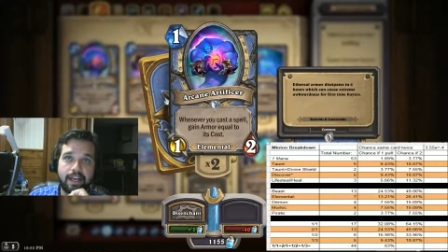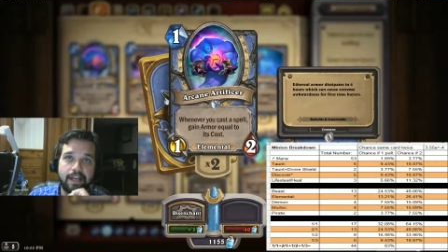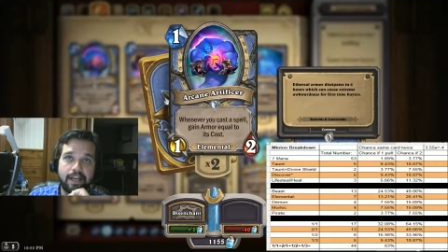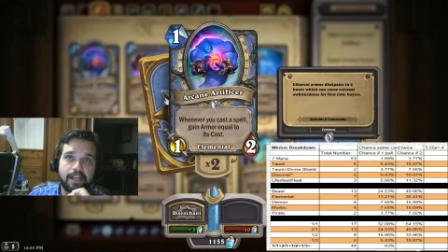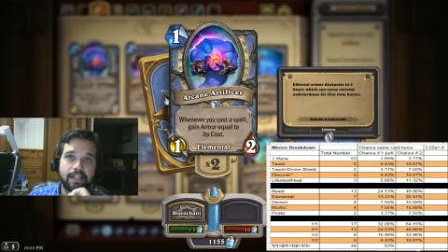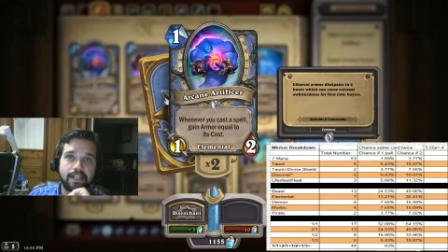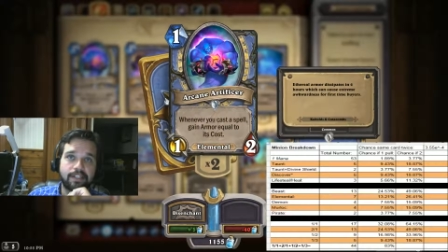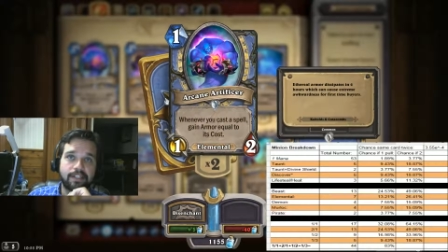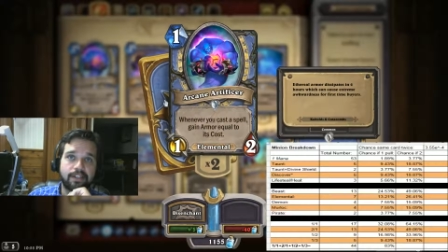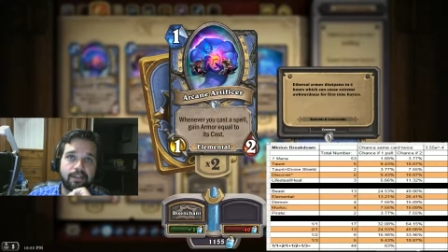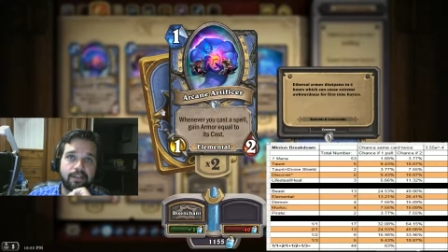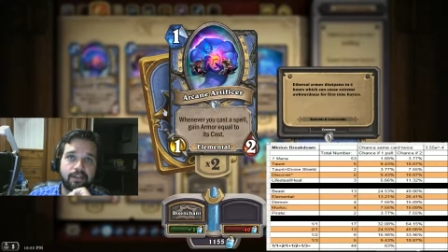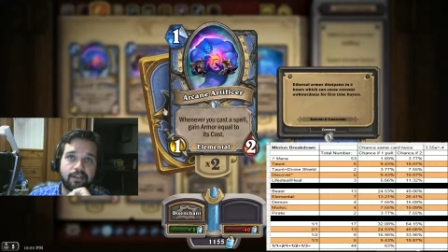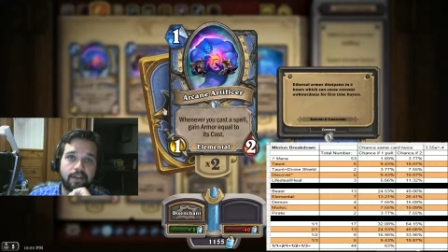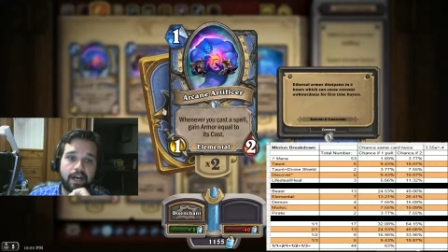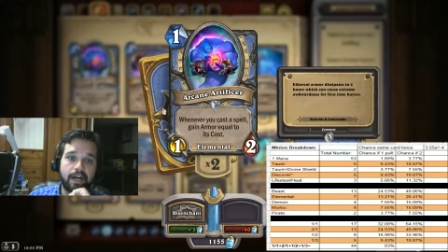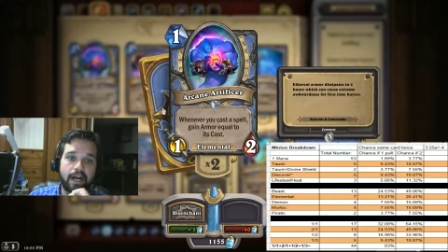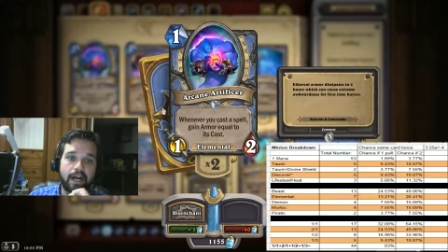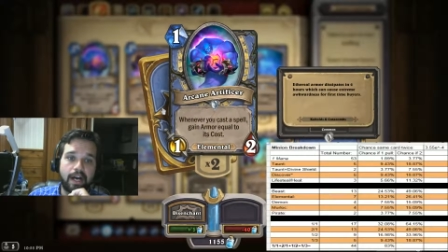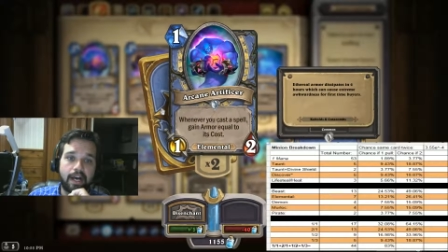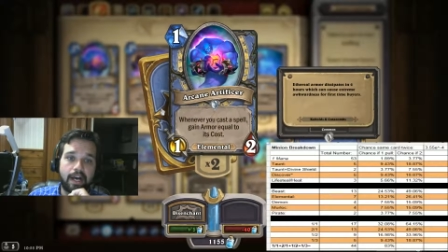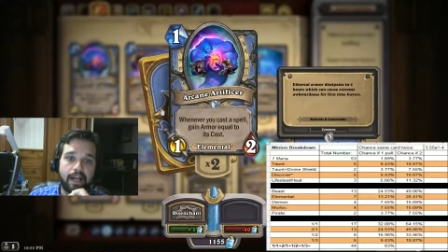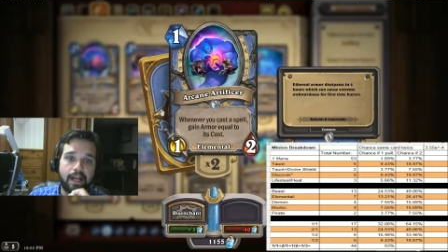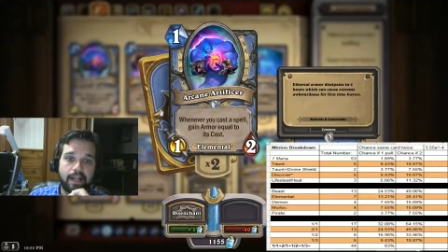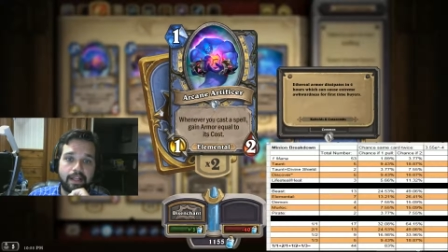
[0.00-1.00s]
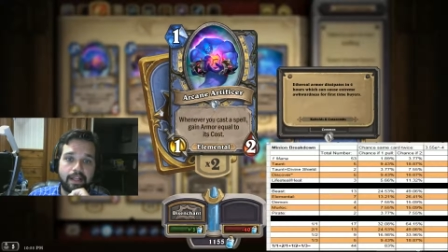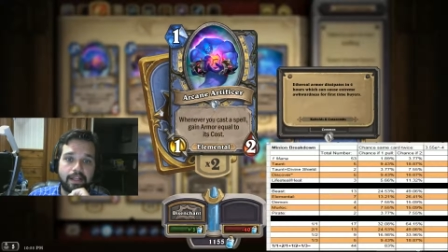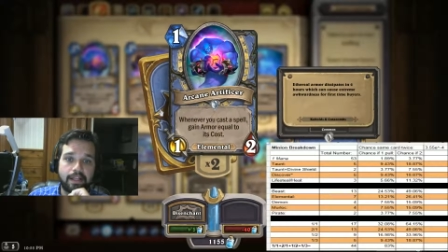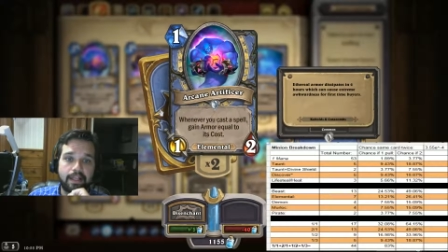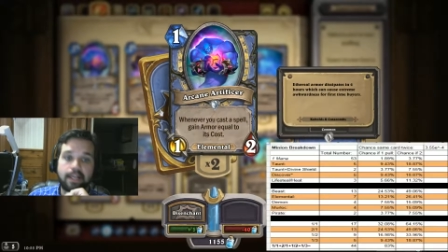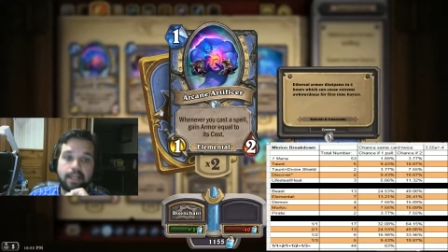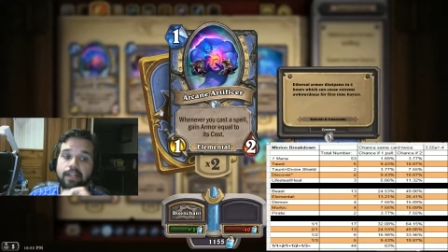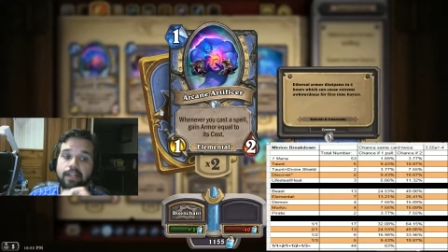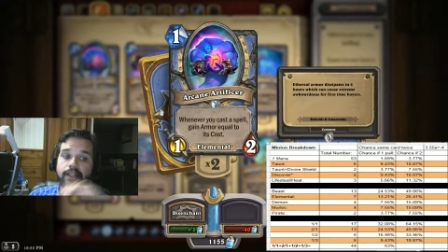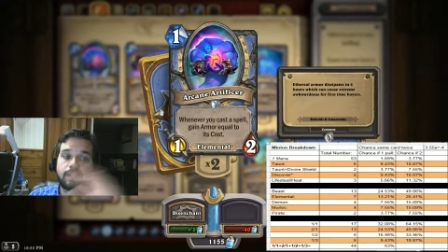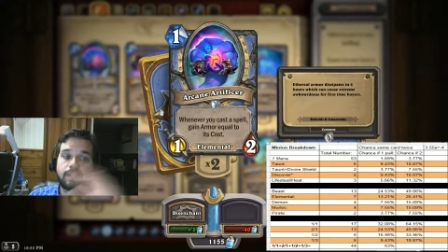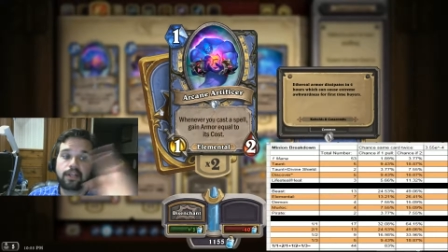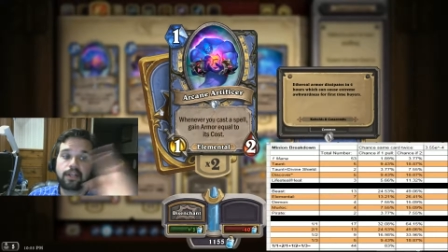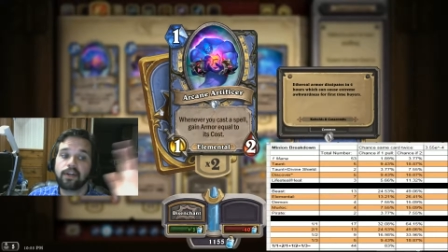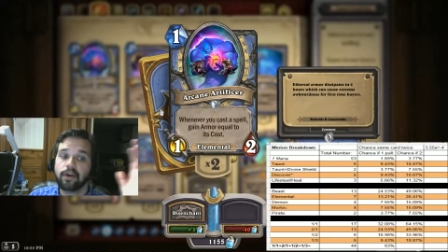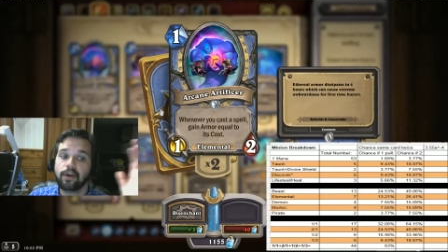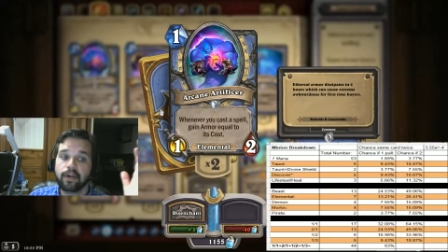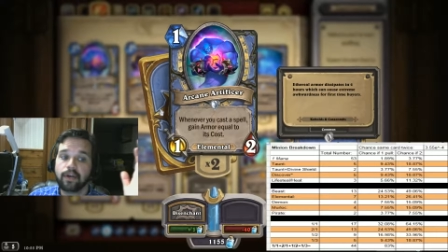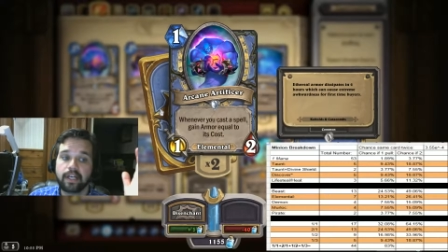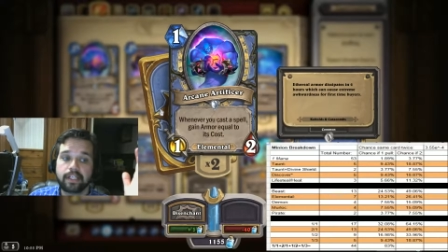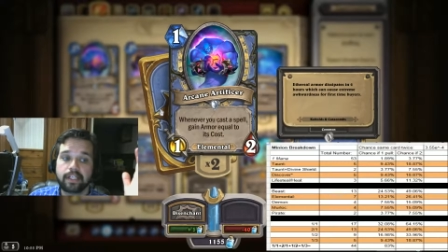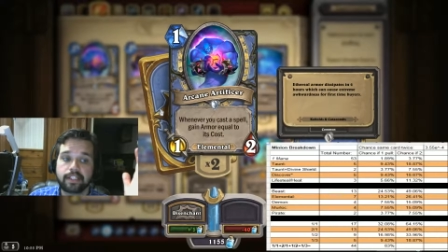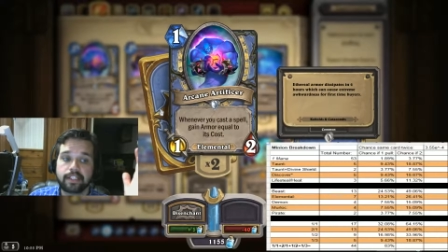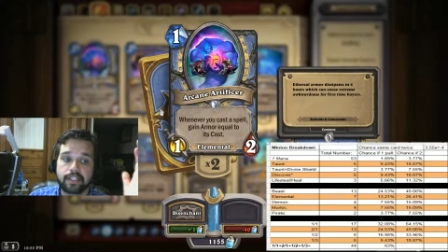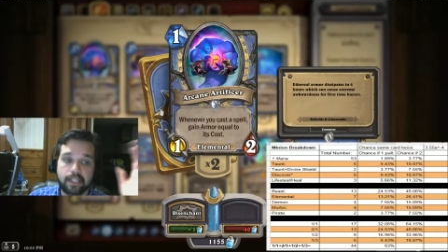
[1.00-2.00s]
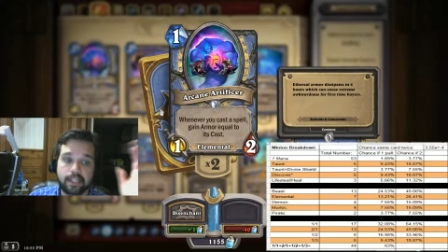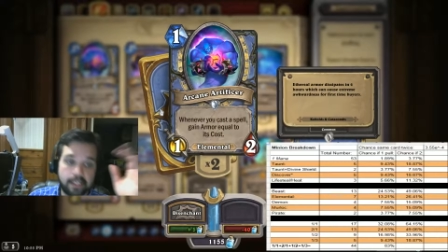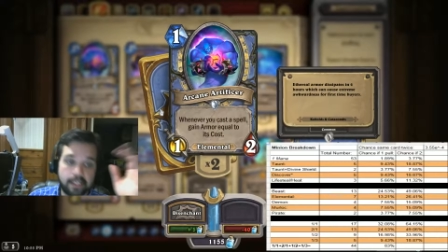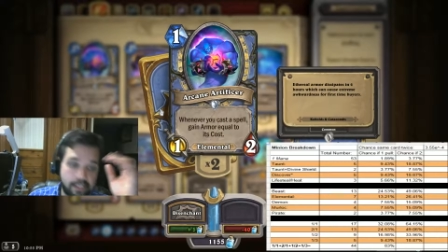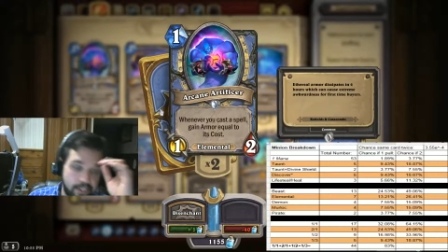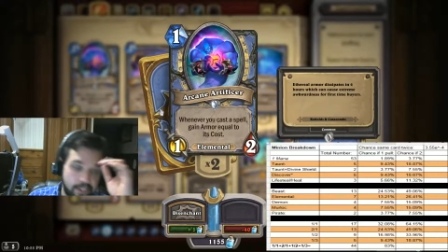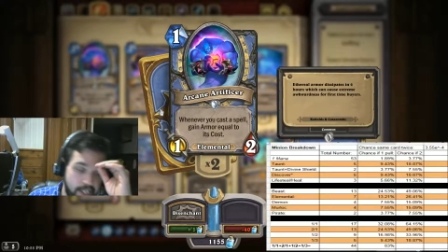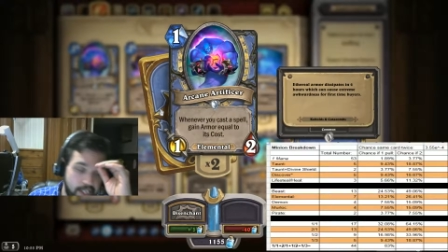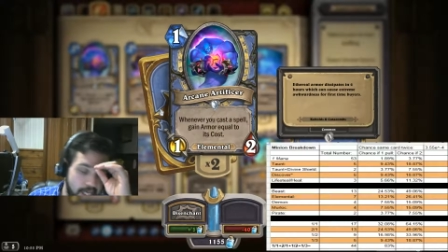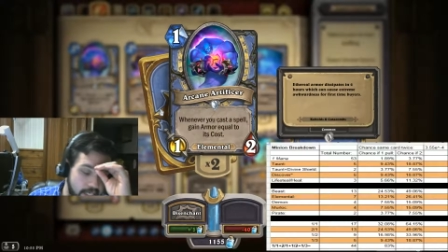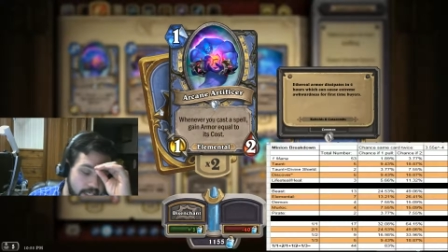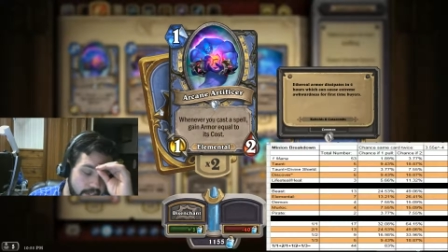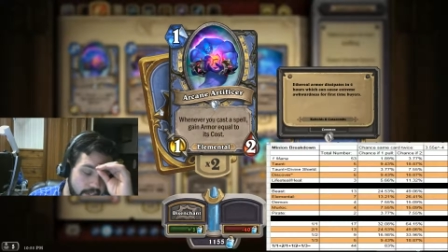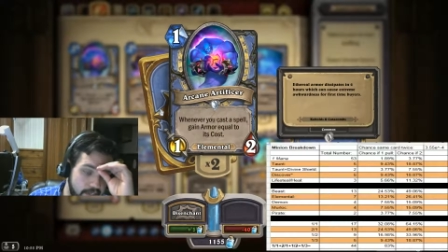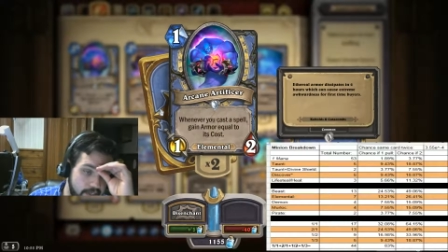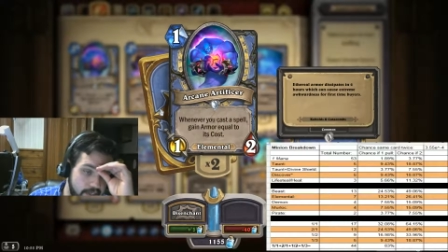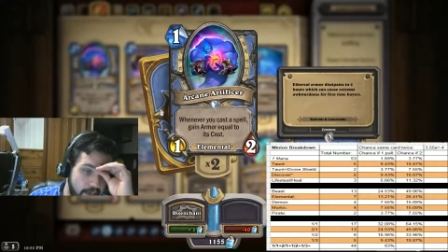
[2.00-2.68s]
So his chances